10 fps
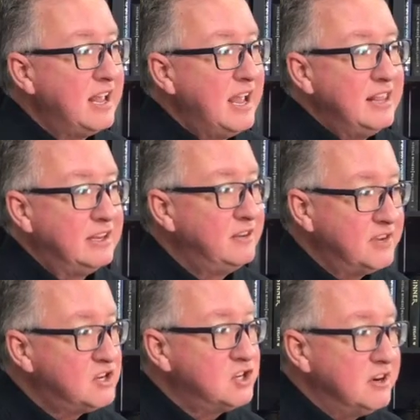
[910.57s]
the, the
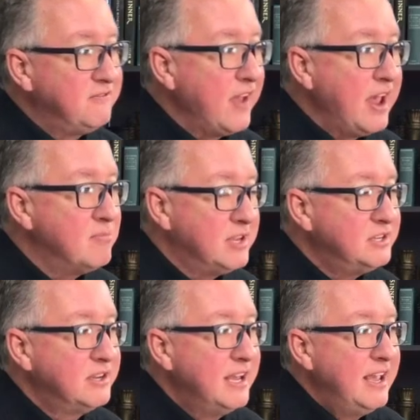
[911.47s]
division of
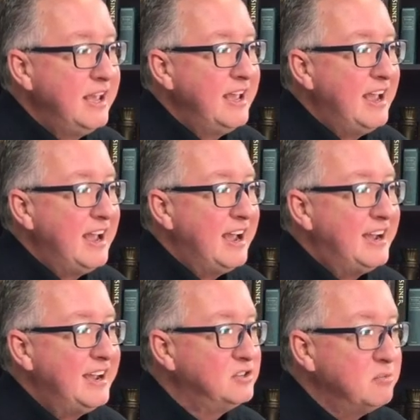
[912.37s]
families.
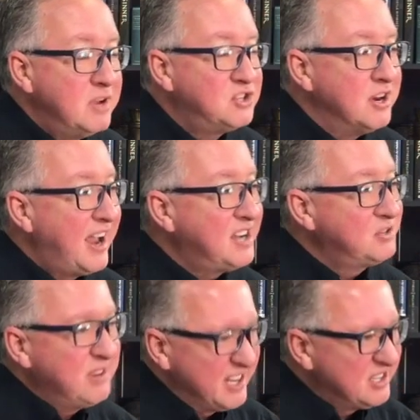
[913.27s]
Uh, as I mentioned
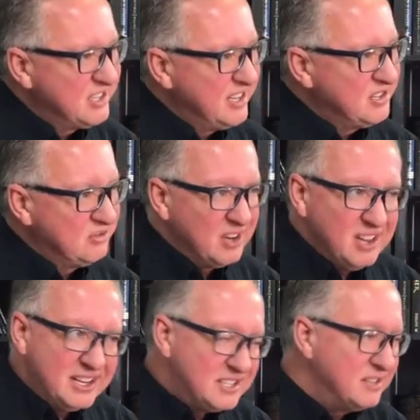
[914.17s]
last week, it's, it's
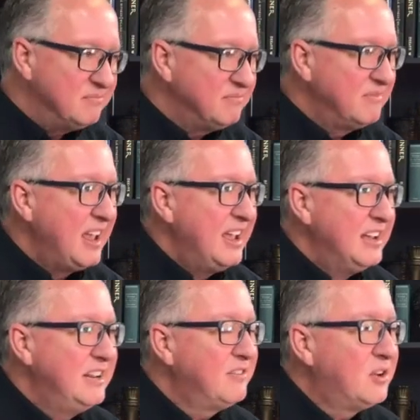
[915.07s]
really some
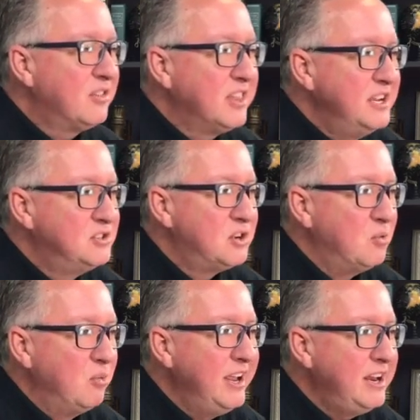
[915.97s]
difficult things
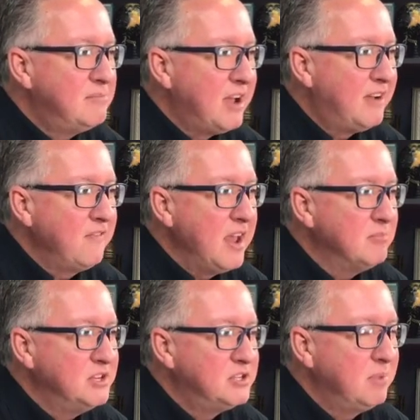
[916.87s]
to read about
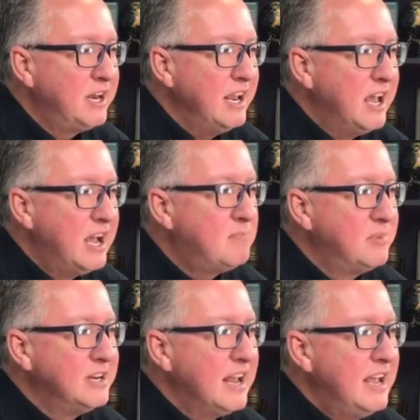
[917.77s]
families splitting
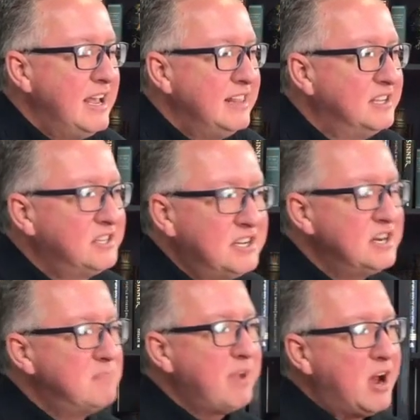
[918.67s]
up, but this
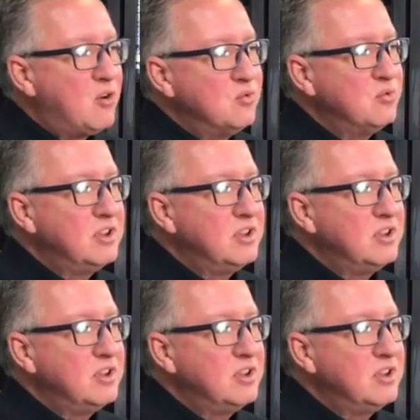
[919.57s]
isn't about,